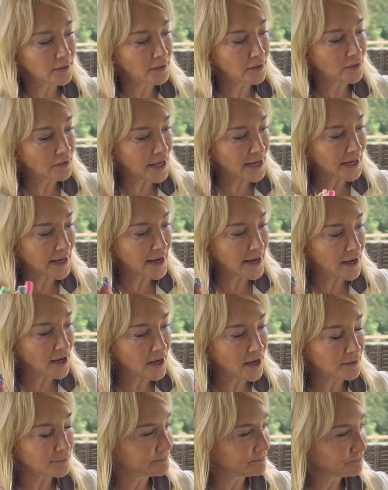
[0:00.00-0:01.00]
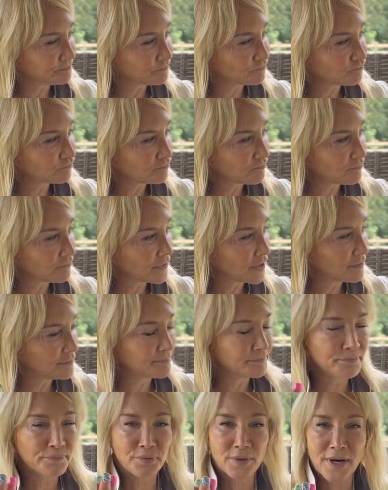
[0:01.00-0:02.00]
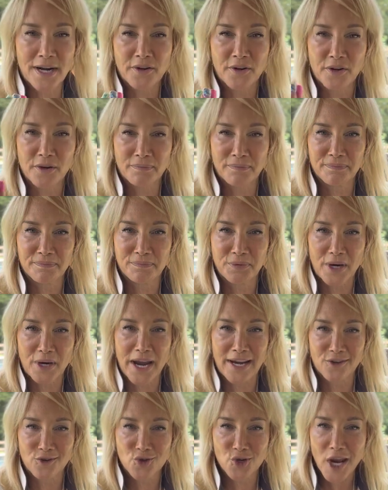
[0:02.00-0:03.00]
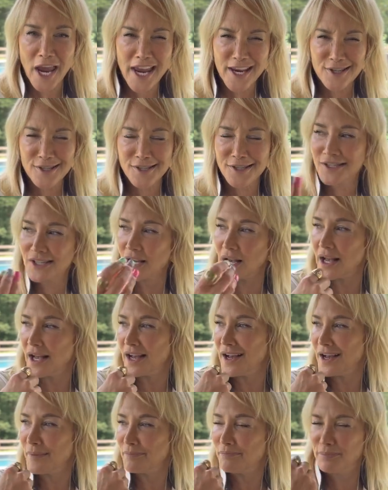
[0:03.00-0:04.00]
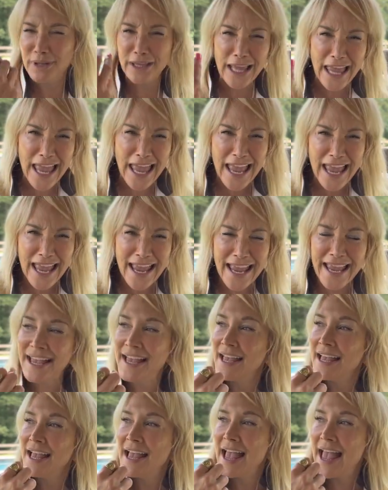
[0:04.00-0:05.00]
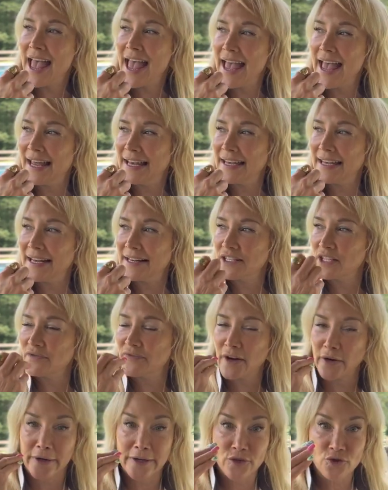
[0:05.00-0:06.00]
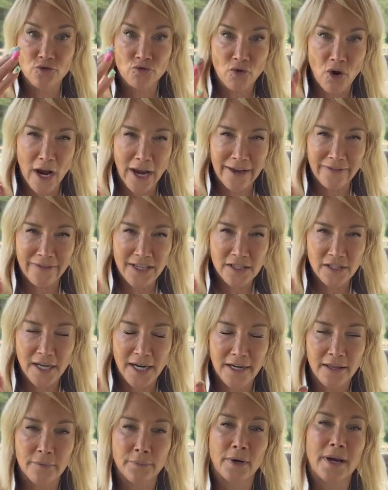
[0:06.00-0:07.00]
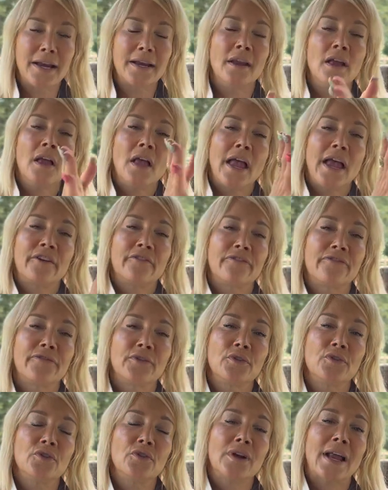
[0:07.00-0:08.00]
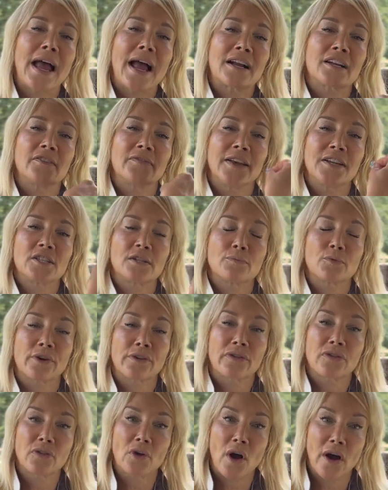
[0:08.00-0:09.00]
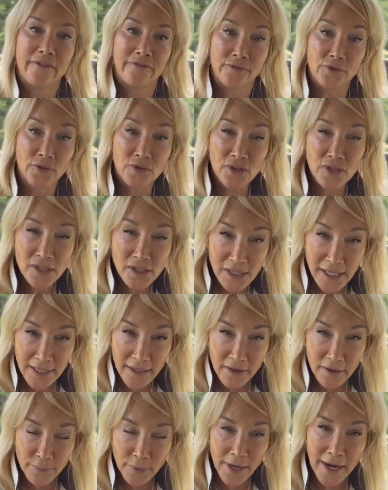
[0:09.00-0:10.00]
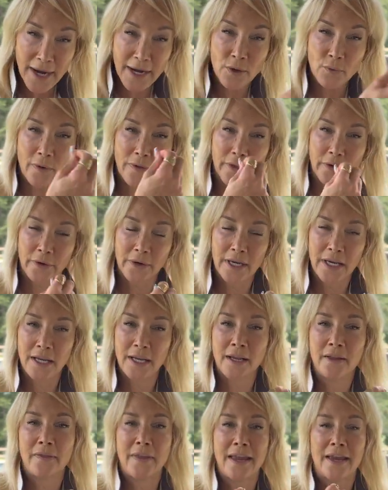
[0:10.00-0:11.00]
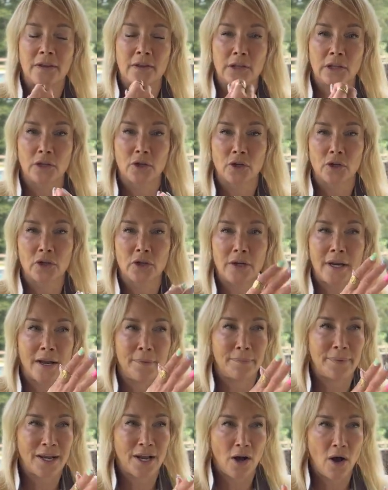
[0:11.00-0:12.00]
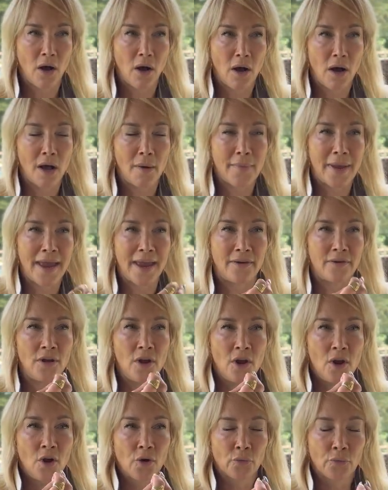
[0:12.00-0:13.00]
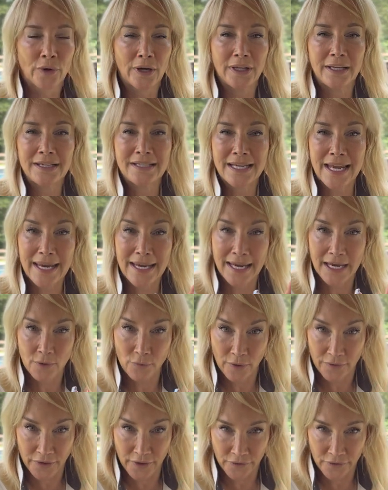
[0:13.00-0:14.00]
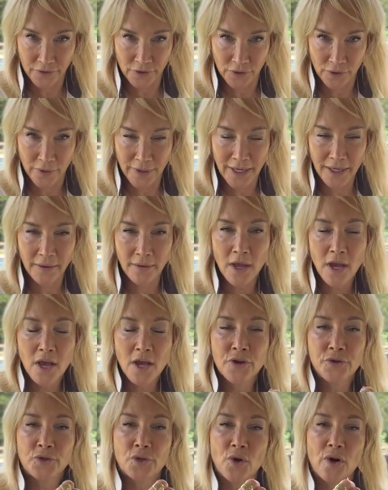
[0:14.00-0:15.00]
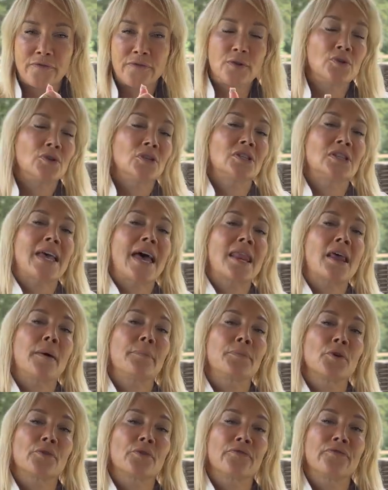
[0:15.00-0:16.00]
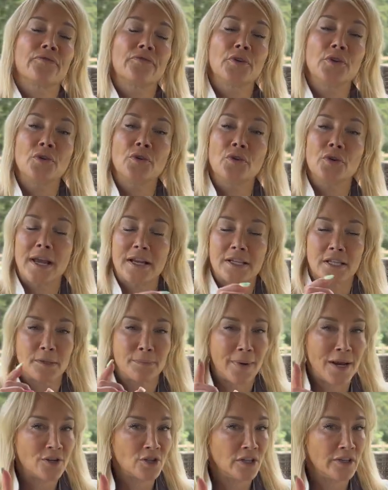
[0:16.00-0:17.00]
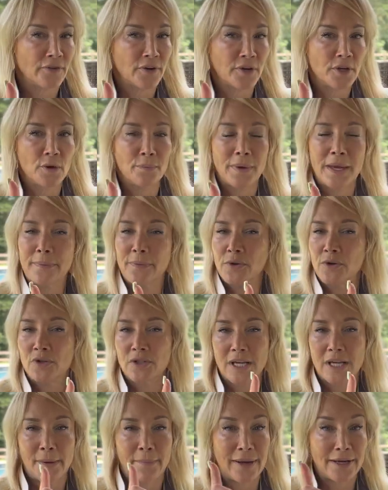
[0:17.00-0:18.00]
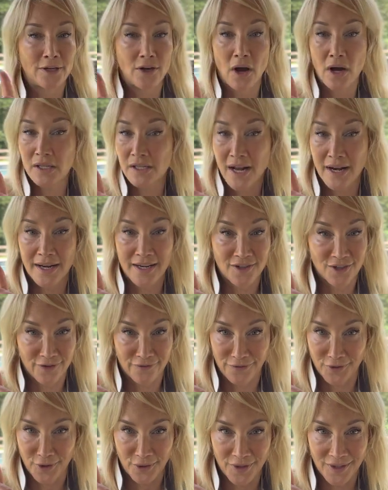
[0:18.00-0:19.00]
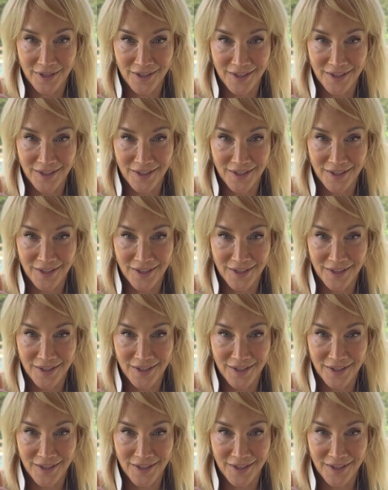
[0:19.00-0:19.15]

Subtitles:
like a predator-prey chase, play, and it's a very drivey side of the brain. And food activates a more thoughtful side of the brain when they're eating, and they can learn and be calm and really take in what they're doing. So if you set up your food, especially for you people who say my dog's not into food,